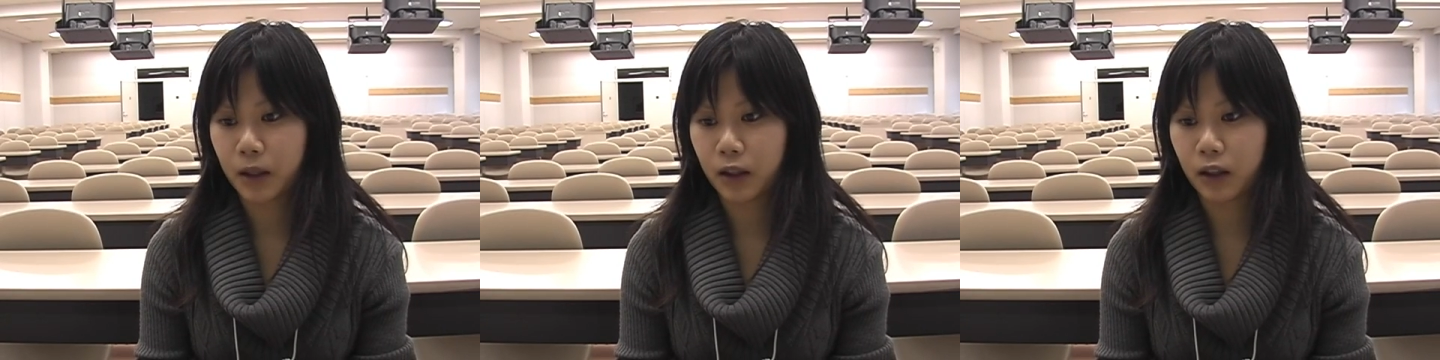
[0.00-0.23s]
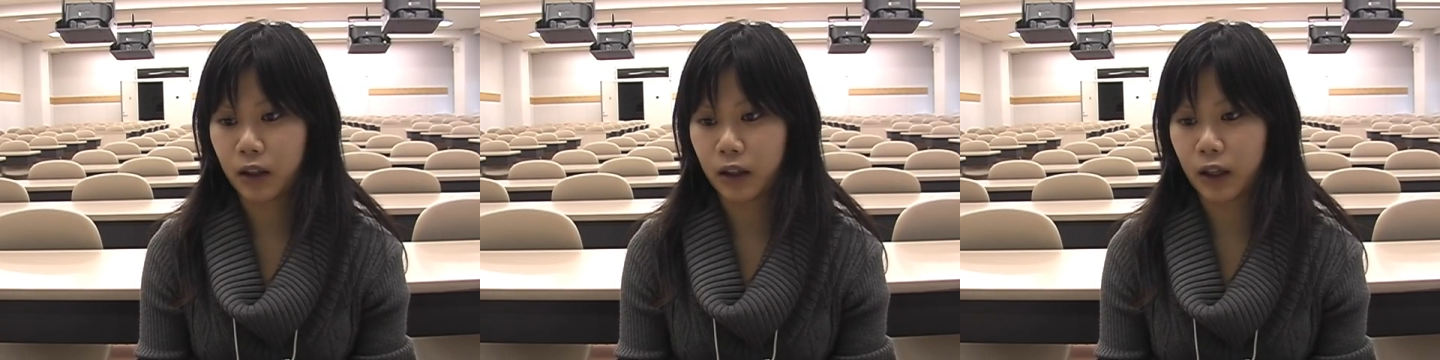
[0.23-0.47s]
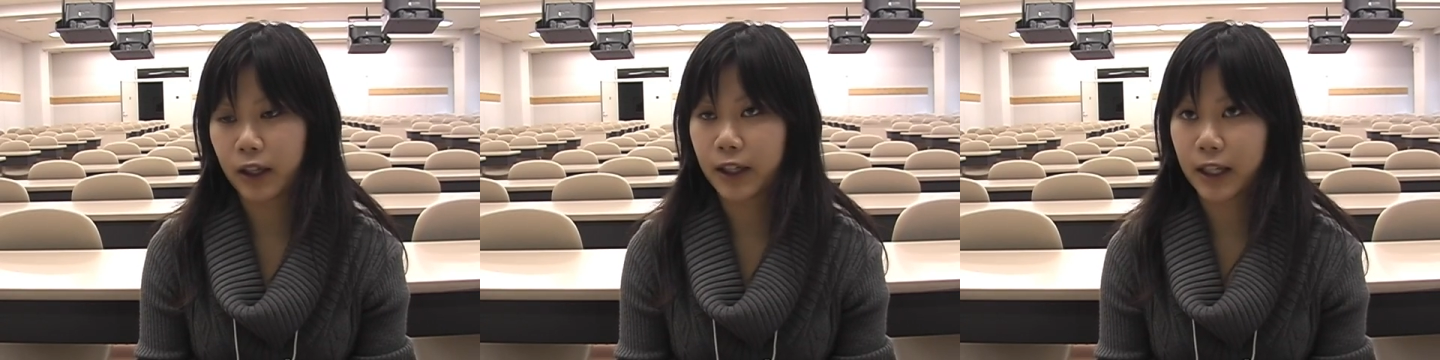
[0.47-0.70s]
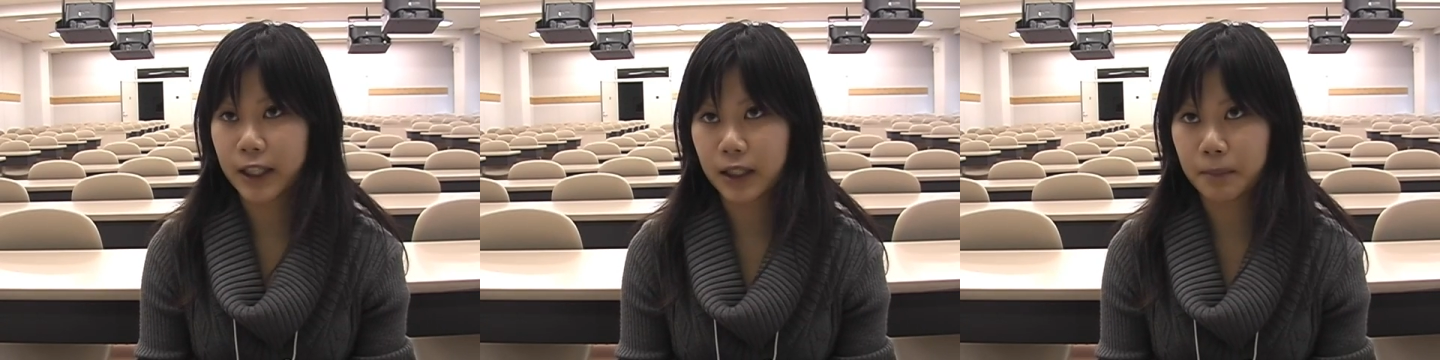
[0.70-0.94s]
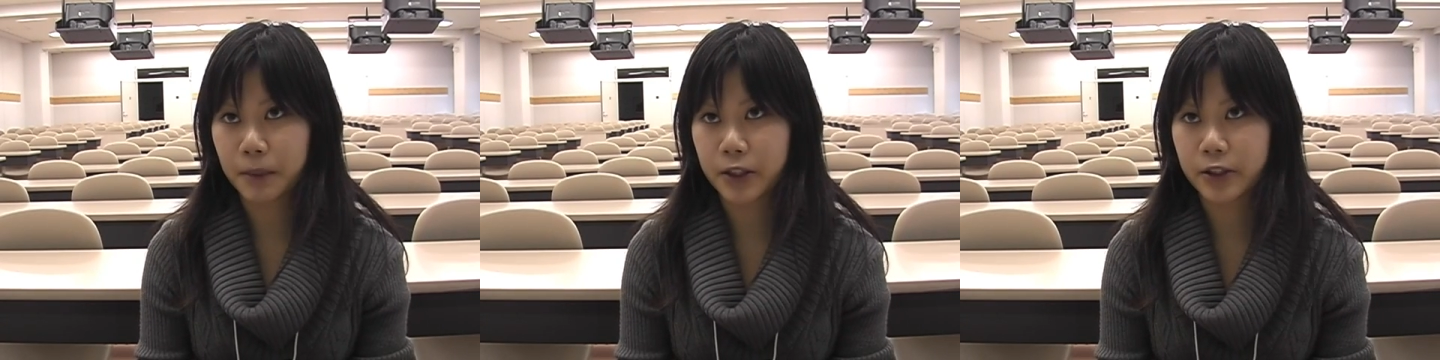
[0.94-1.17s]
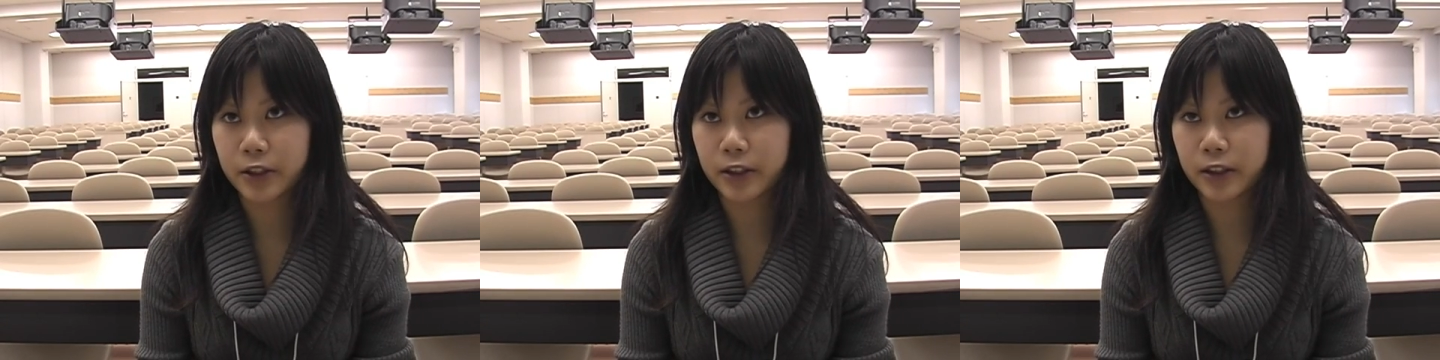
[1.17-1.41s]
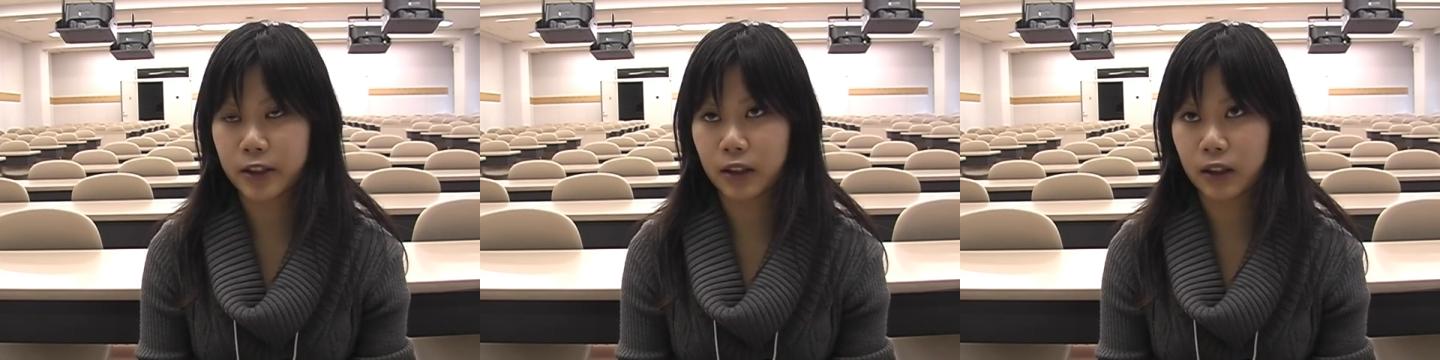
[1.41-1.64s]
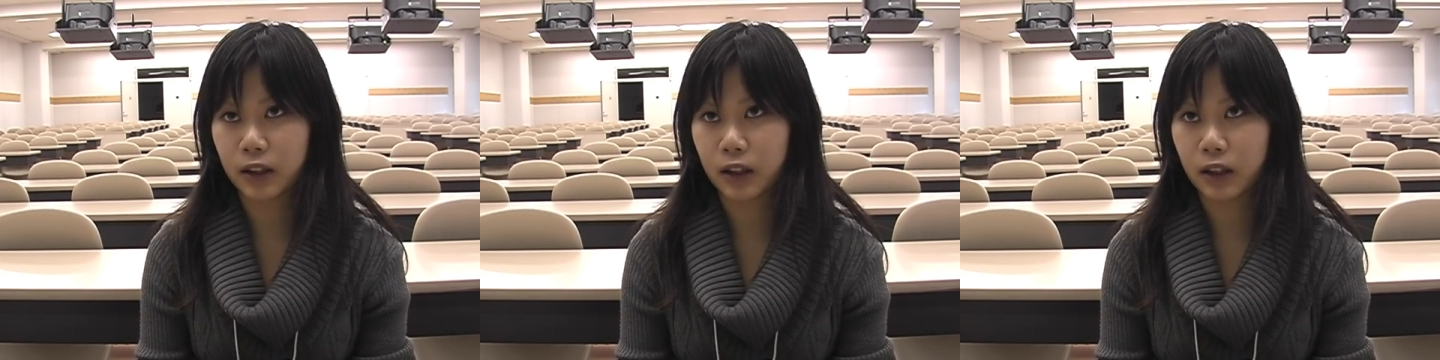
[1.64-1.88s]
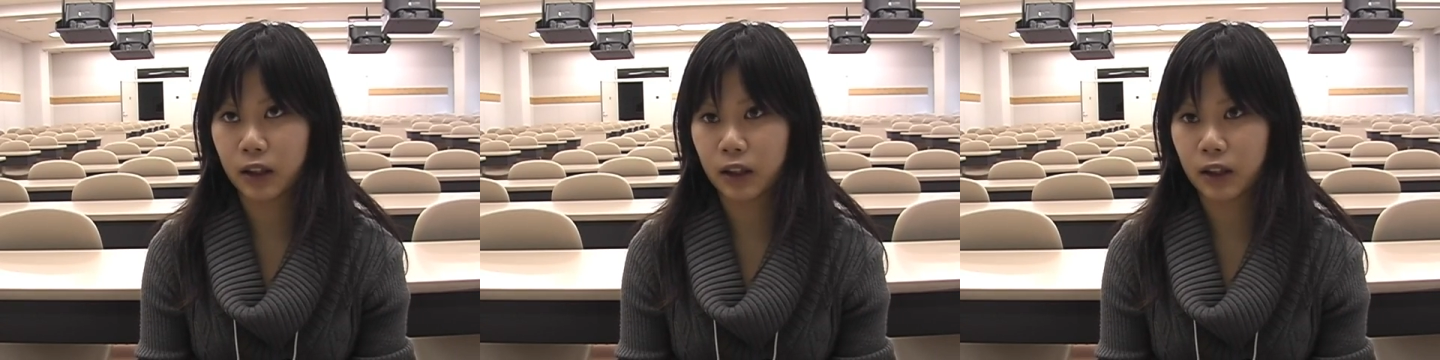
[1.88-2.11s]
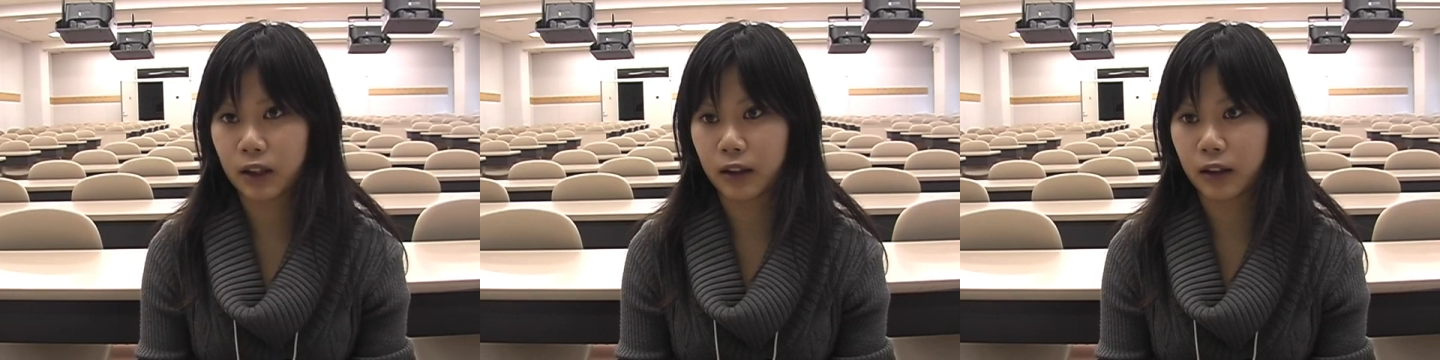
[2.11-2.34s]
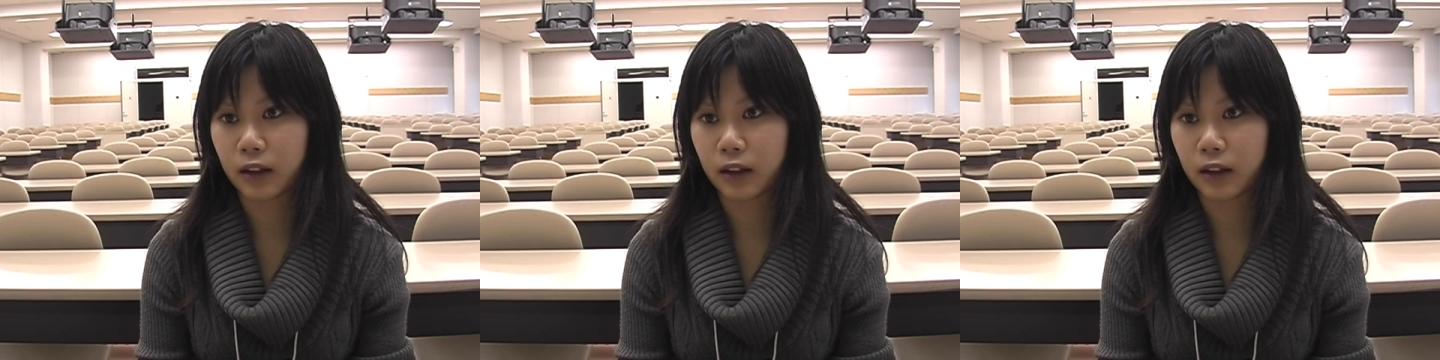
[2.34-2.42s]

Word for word: uh, I kind of majored Uh,